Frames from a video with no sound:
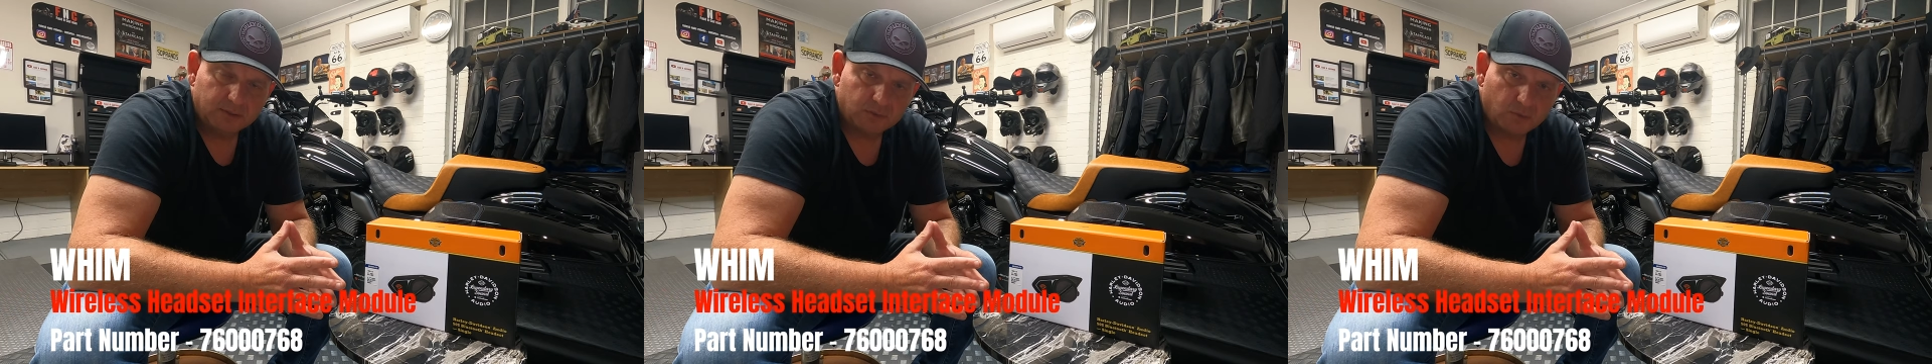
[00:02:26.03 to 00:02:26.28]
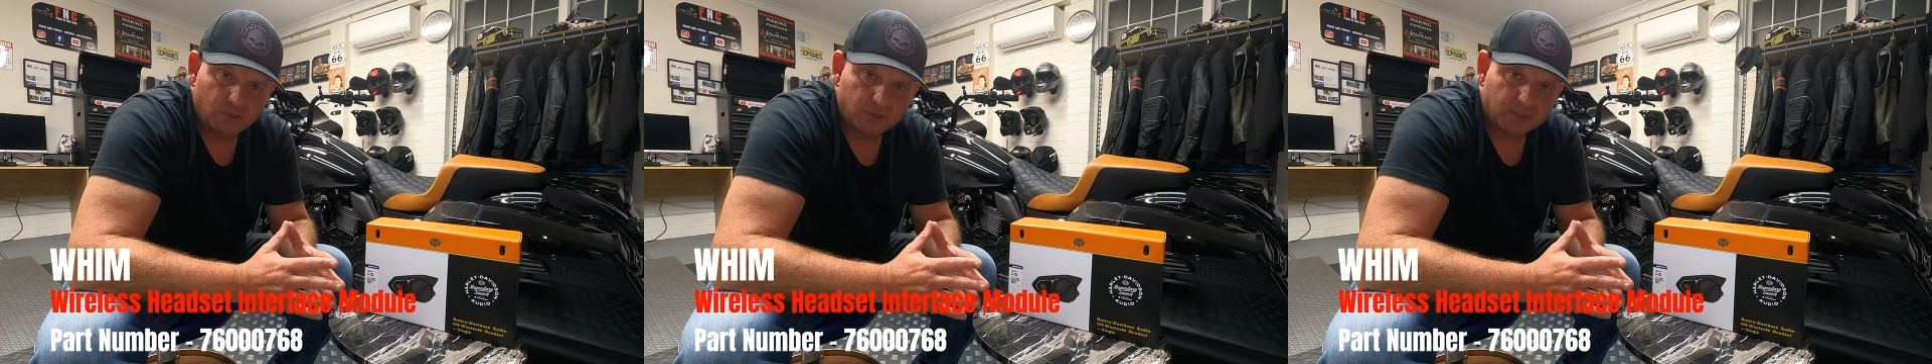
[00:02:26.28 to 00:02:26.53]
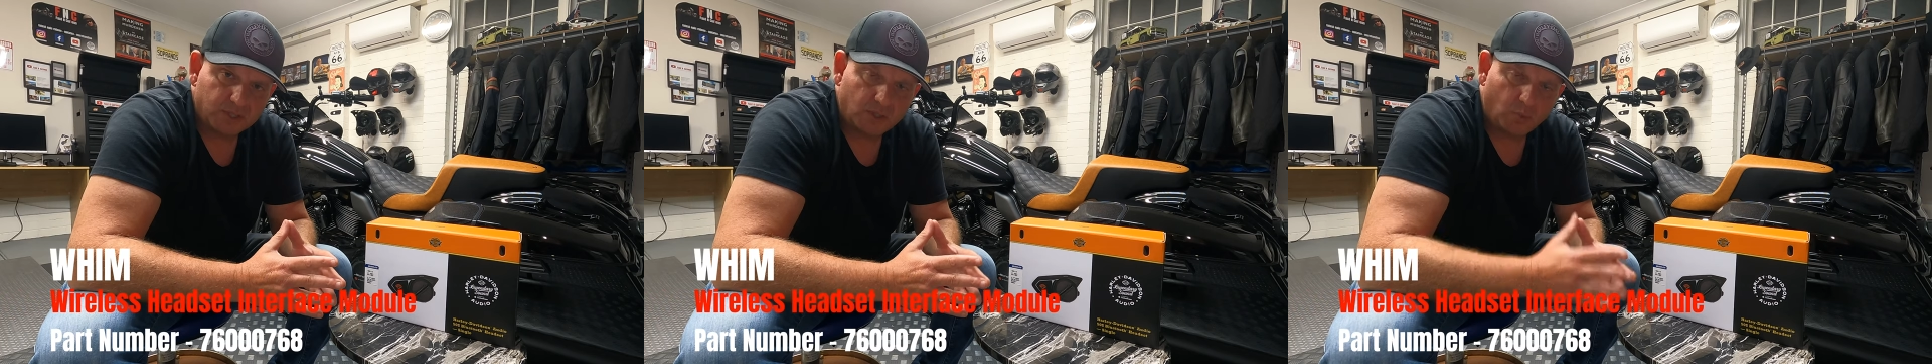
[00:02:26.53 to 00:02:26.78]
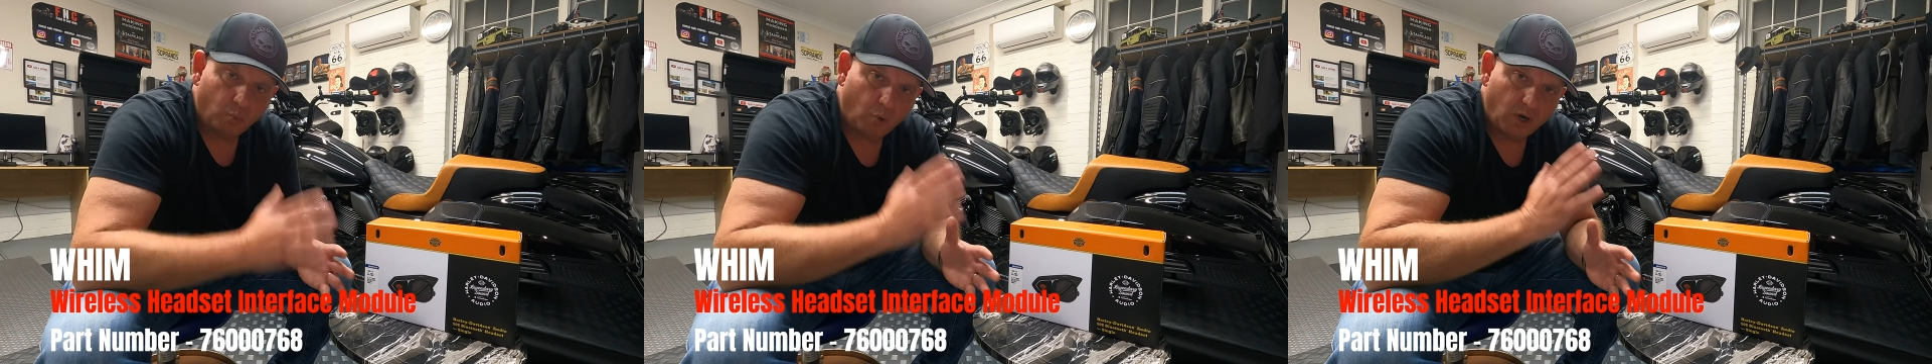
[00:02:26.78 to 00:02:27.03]
which is the
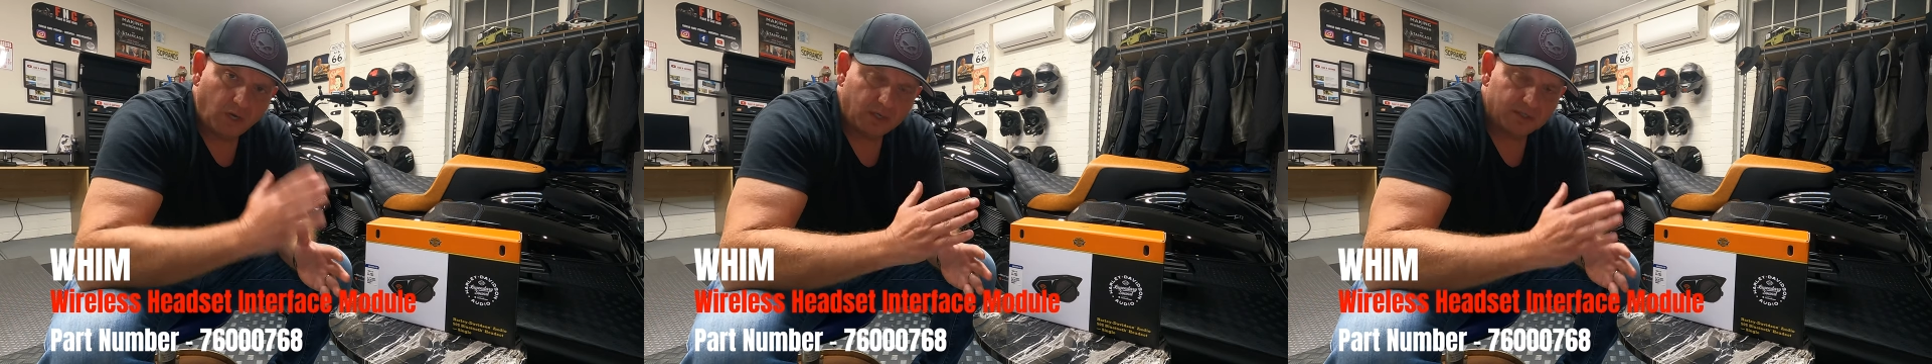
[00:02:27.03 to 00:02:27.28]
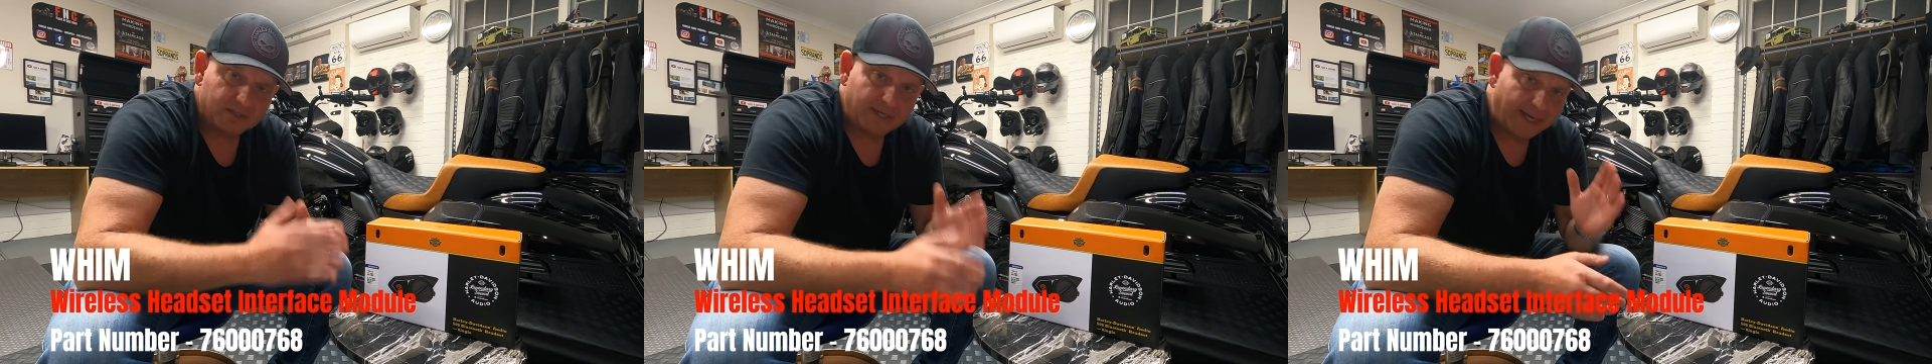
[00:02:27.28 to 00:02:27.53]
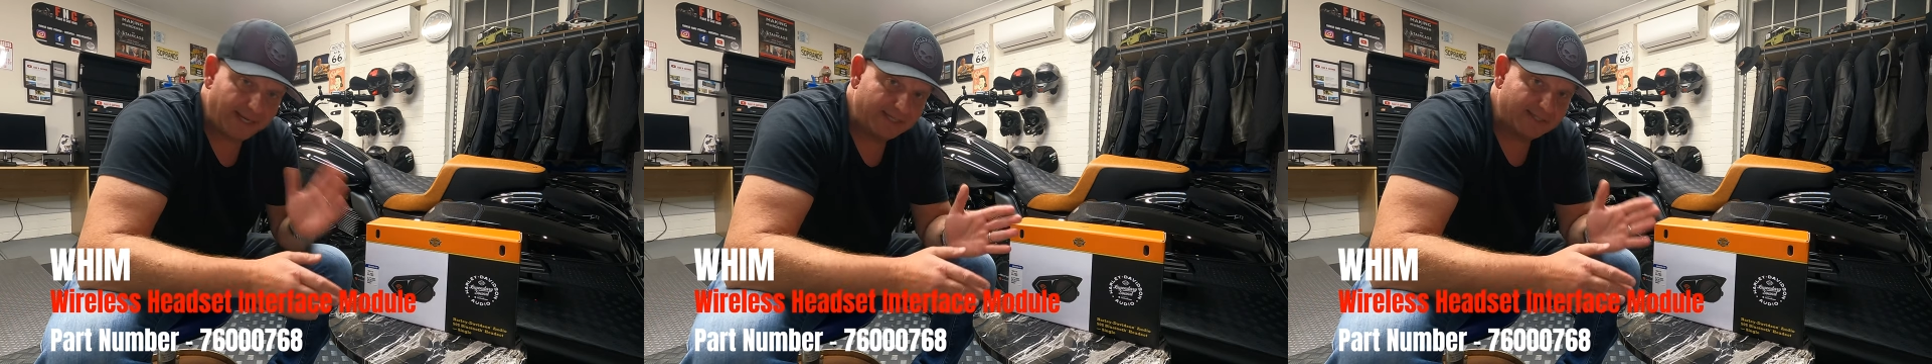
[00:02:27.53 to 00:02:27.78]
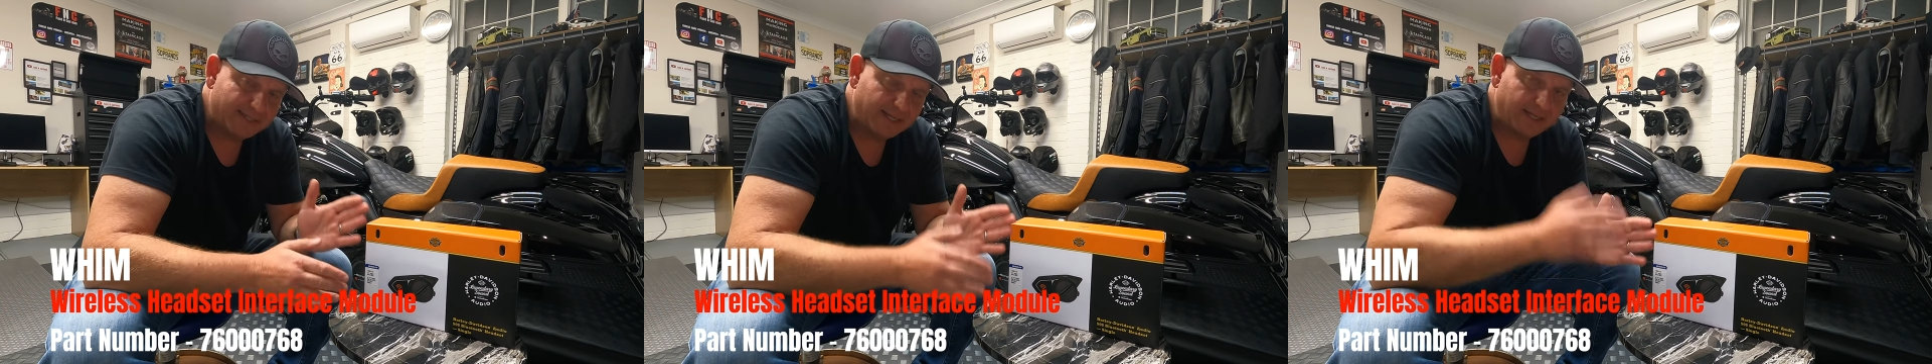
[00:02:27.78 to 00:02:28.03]
Wireless
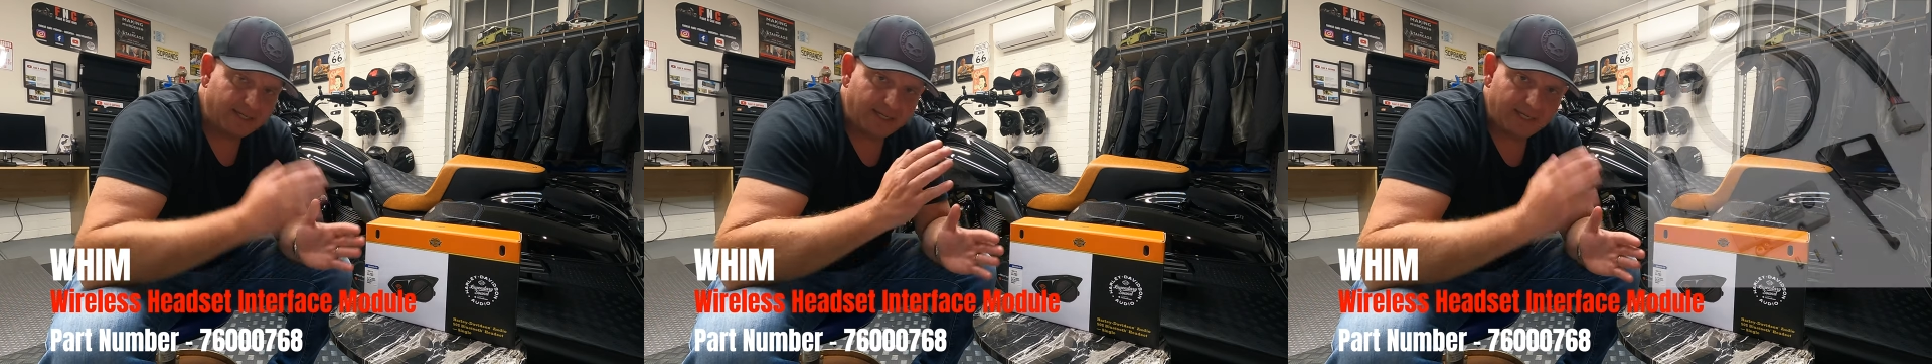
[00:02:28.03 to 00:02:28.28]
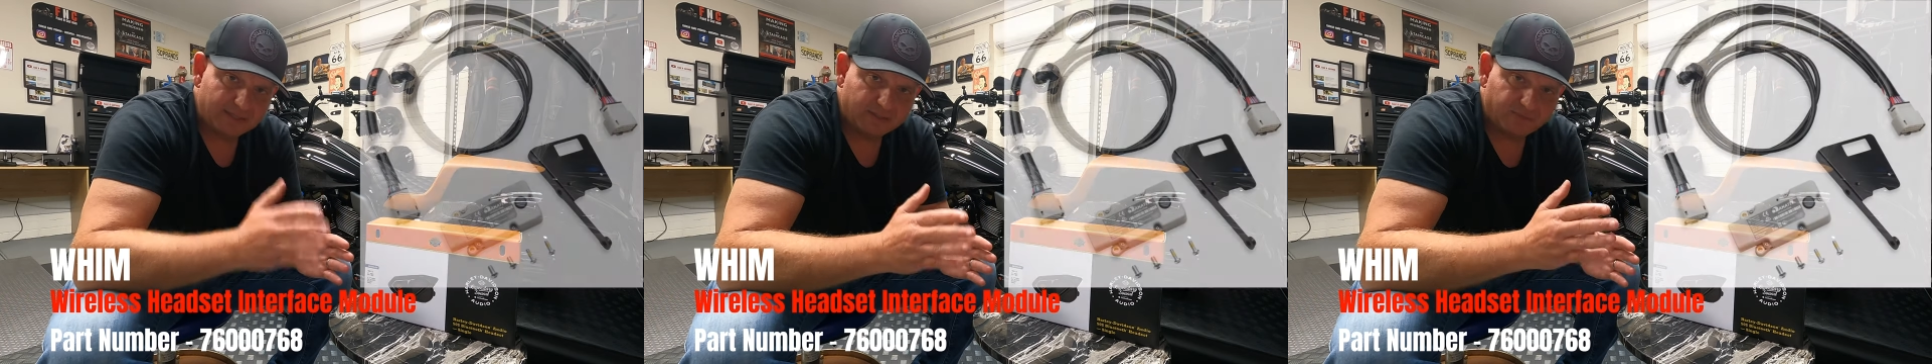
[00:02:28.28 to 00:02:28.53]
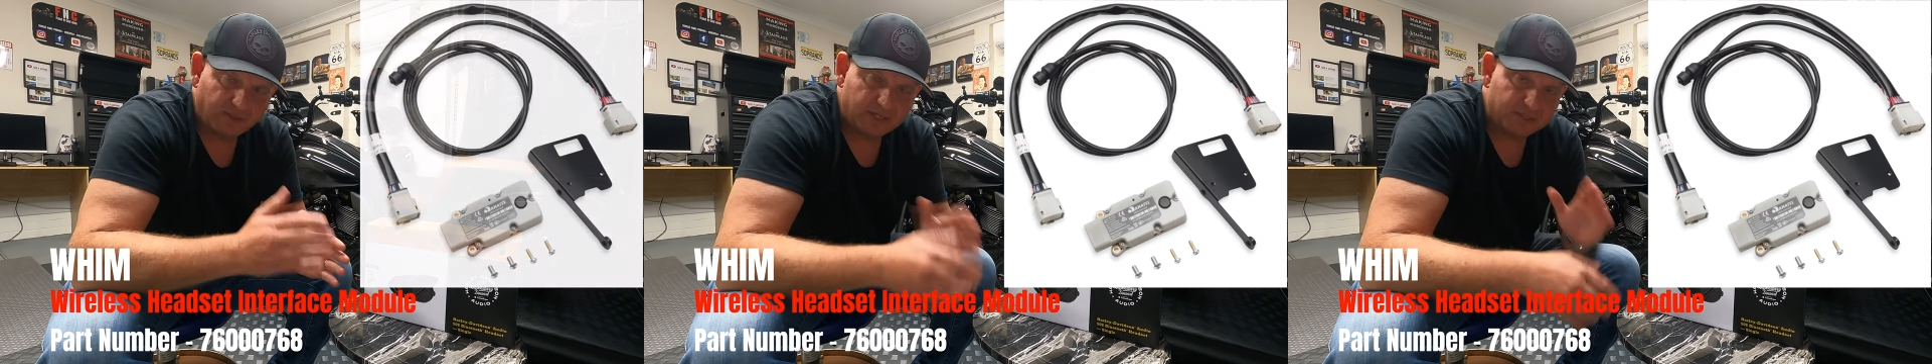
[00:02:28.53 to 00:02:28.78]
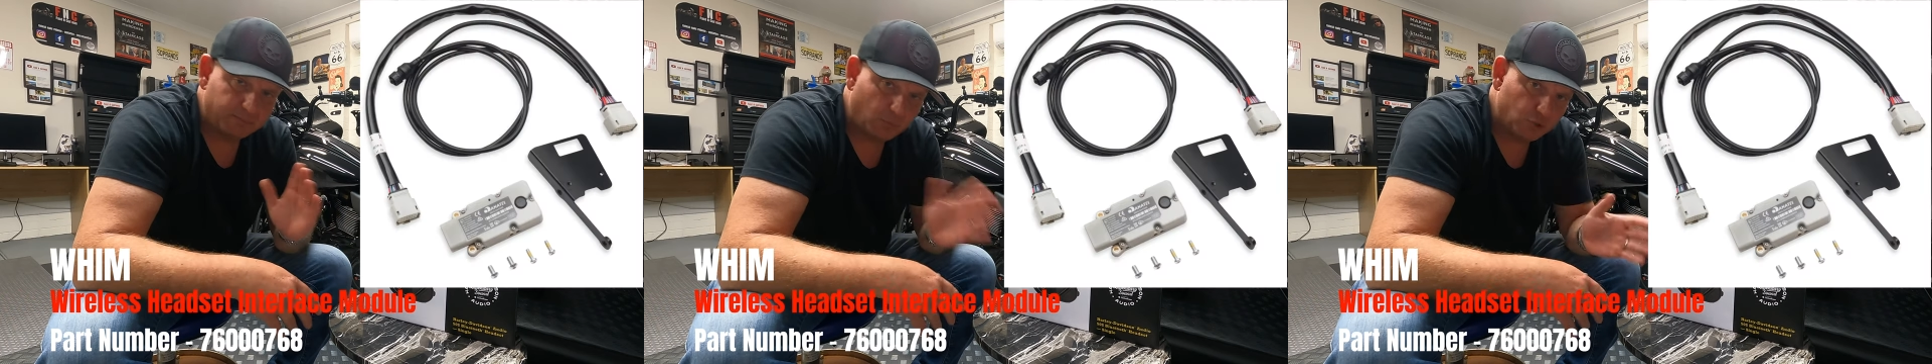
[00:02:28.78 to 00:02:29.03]
Headset
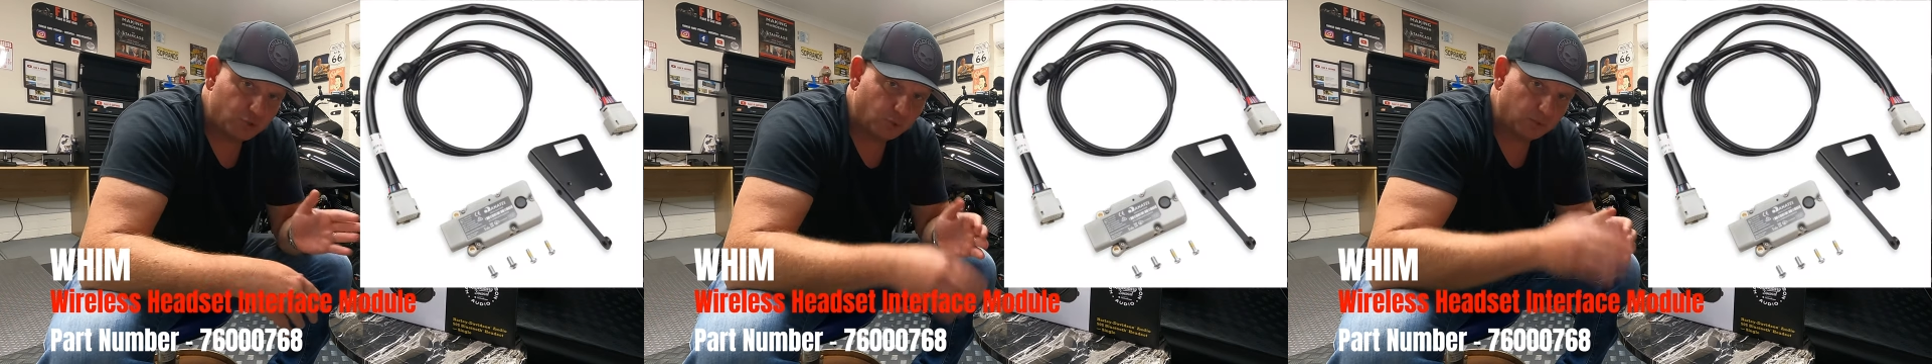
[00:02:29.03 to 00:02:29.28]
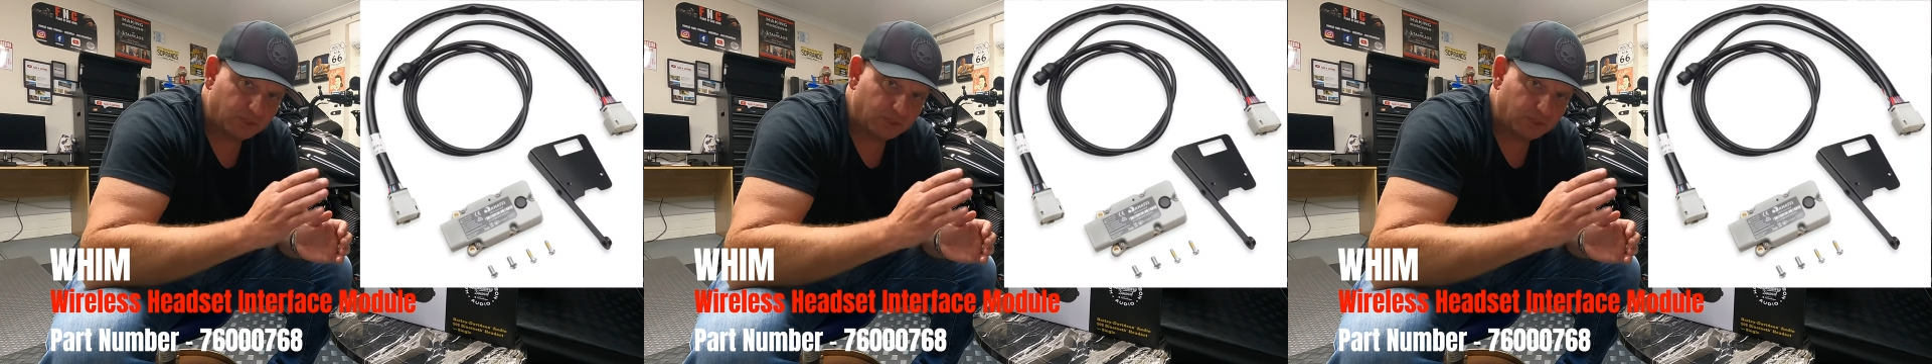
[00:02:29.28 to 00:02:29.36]
Interface Module,